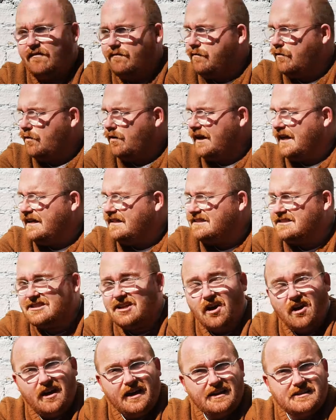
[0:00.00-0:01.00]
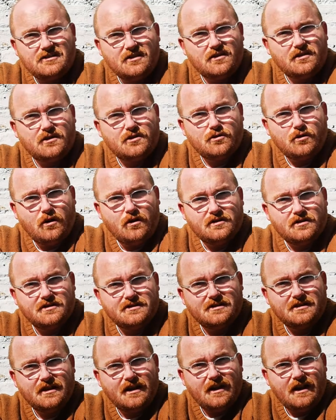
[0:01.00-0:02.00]
He dies on the
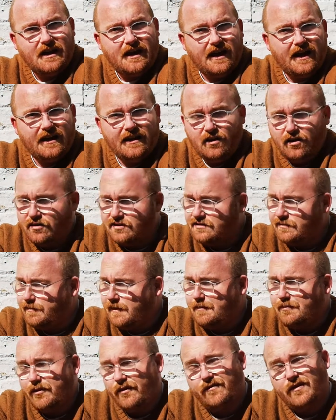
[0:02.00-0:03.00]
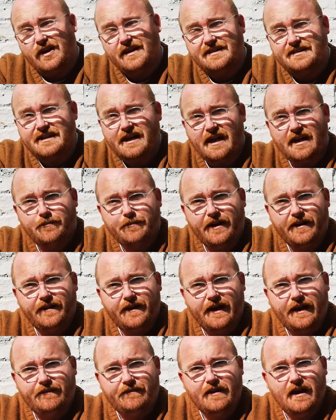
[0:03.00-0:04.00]
cross, and lots of people are very sad about
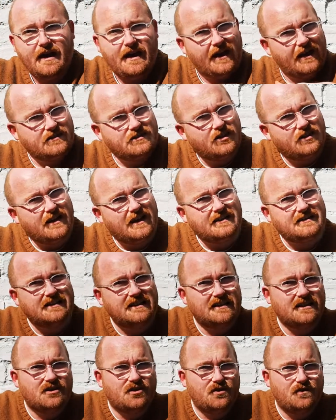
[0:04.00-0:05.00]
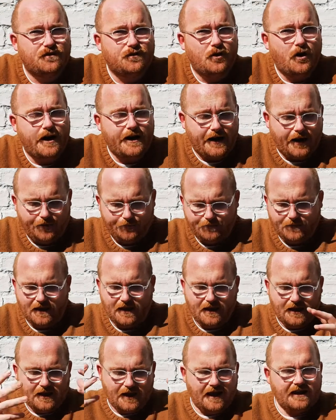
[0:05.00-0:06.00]
that. And so that's Good Friday.
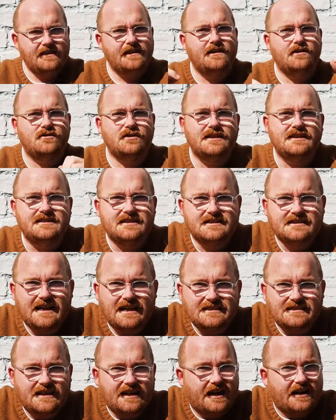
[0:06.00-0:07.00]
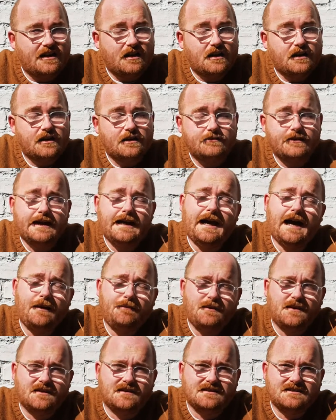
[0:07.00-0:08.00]
And then on Easter Saturday, nothing really
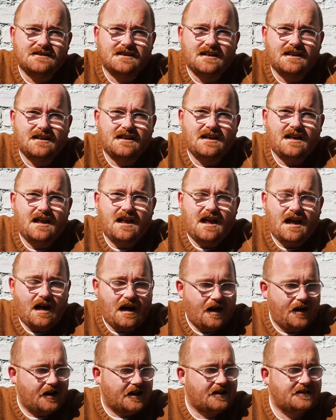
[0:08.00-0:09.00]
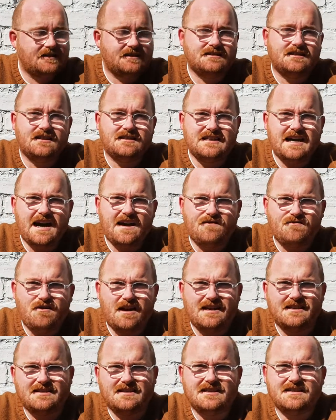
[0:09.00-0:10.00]
happens because it's a day of
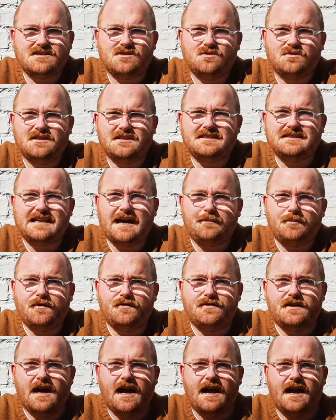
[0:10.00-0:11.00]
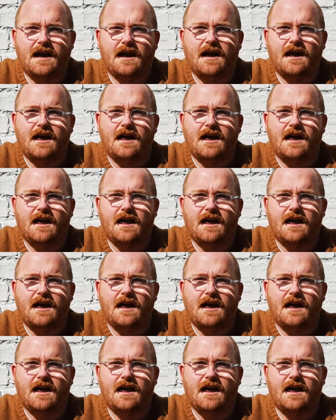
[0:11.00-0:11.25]
rest. It's called the Sabbath day.